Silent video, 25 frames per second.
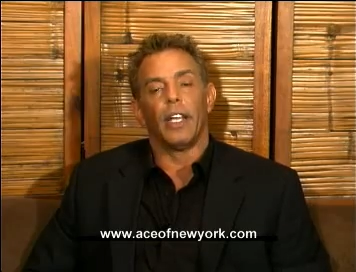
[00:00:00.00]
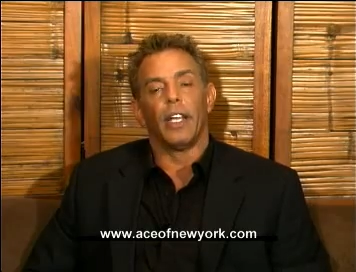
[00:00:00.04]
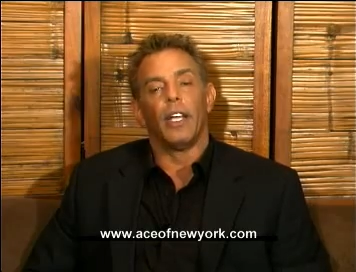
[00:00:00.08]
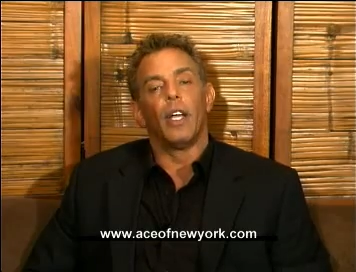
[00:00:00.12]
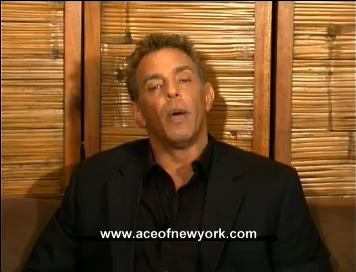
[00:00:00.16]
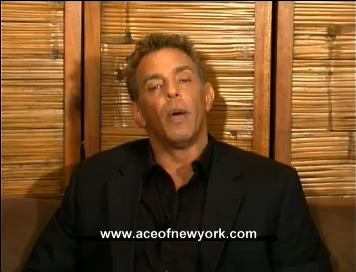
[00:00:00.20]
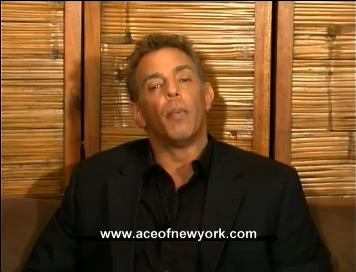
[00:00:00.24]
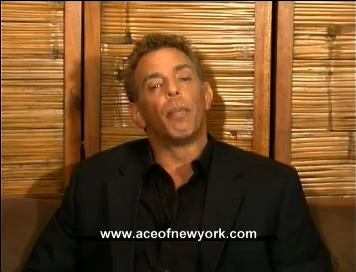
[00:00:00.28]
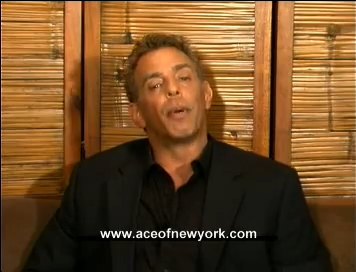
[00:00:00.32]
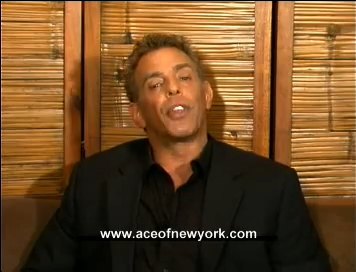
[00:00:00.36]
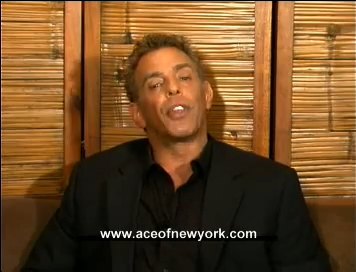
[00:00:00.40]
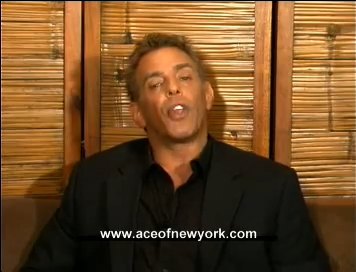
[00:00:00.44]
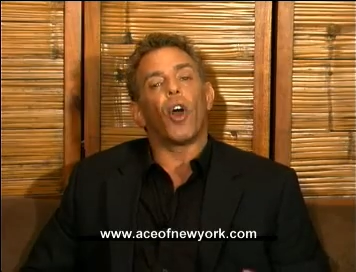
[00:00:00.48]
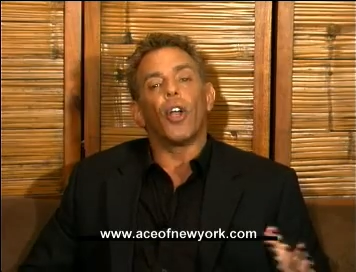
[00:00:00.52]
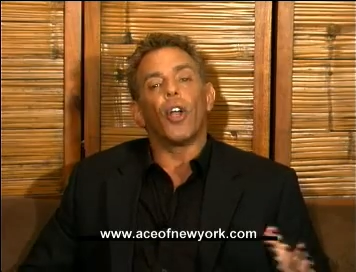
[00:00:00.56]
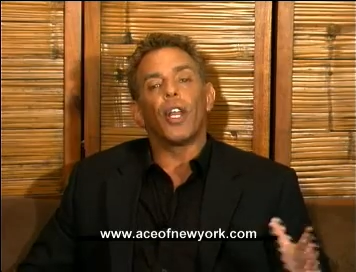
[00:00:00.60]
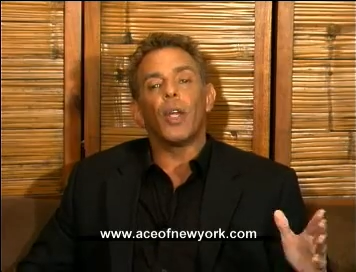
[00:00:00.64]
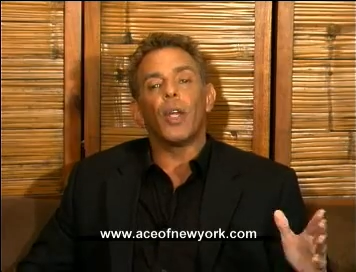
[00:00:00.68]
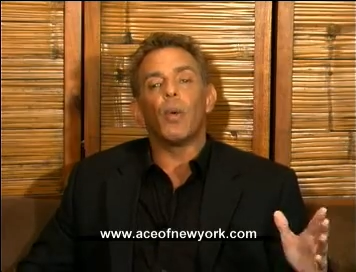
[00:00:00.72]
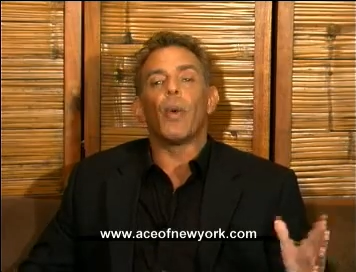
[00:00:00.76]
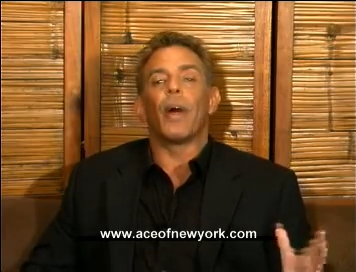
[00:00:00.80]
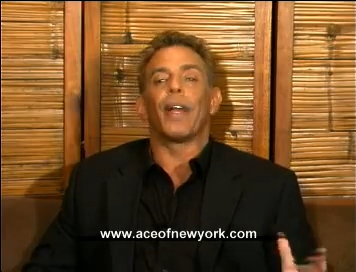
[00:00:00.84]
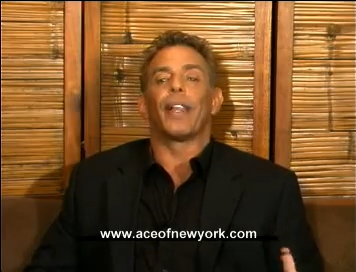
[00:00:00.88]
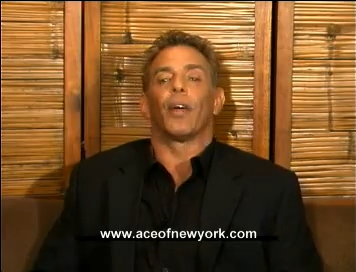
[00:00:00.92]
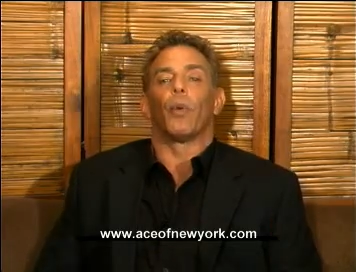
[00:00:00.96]
But the only
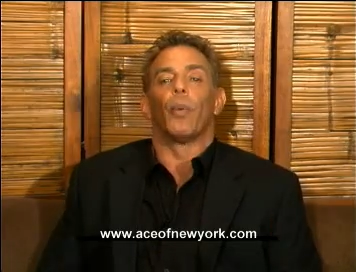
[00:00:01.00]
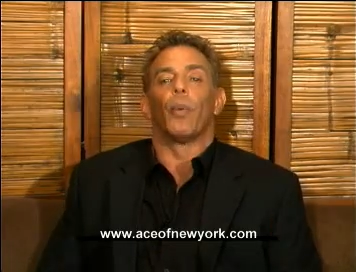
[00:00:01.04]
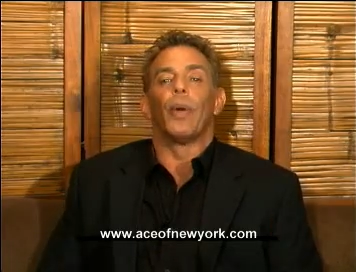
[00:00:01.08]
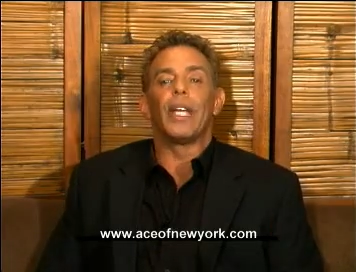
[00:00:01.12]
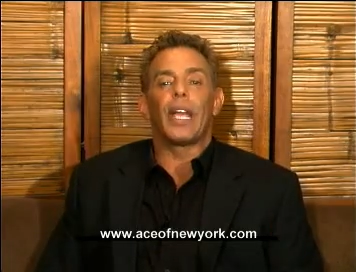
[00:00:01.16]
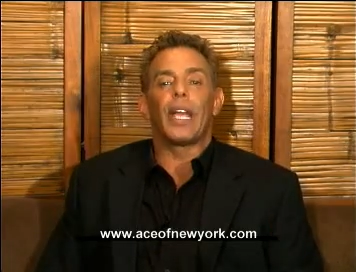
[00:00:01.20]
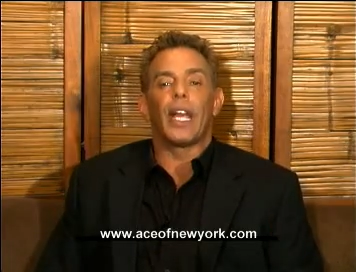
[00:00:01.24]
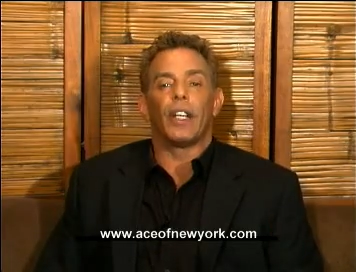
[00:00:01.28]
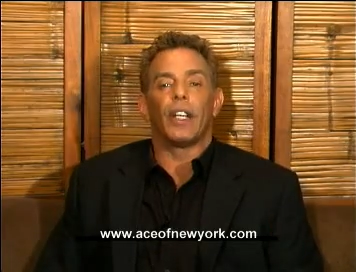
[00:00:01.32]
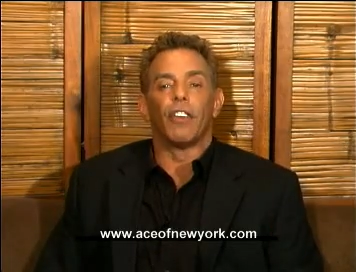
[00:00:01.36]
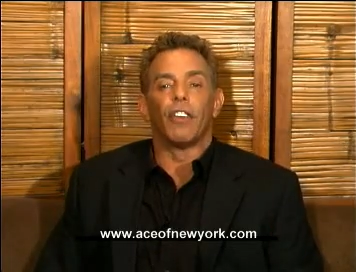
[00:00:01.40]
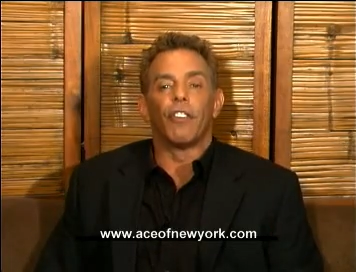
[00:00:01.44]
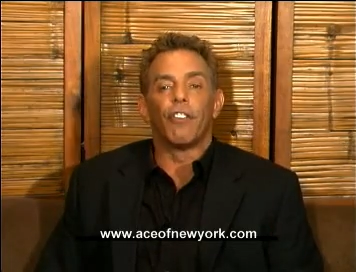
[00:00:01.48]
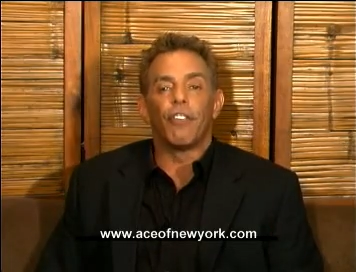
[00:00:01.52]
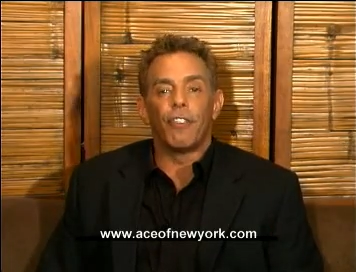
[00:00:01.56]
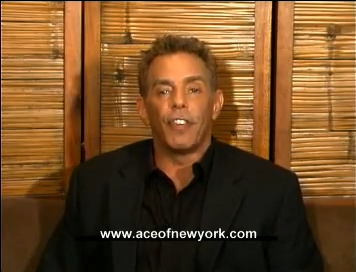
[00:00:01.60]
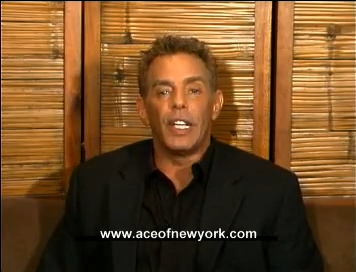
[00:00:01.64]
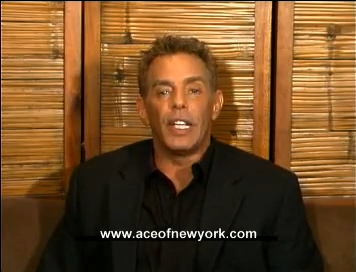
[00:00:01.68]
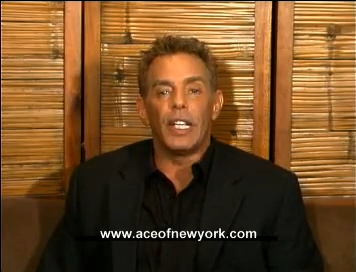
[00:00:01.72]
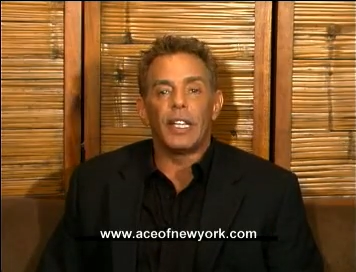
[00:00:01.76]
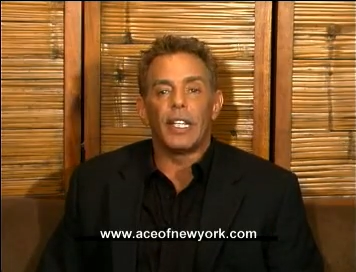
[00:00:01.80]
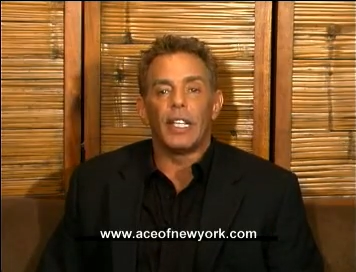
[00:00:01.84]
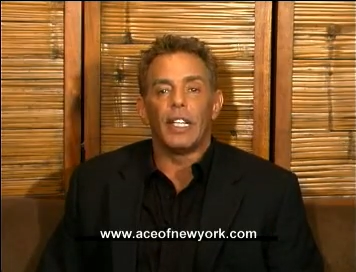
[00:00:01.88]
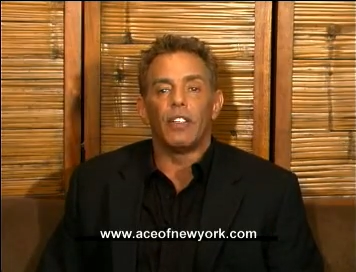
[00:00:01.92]
way that we can defeat these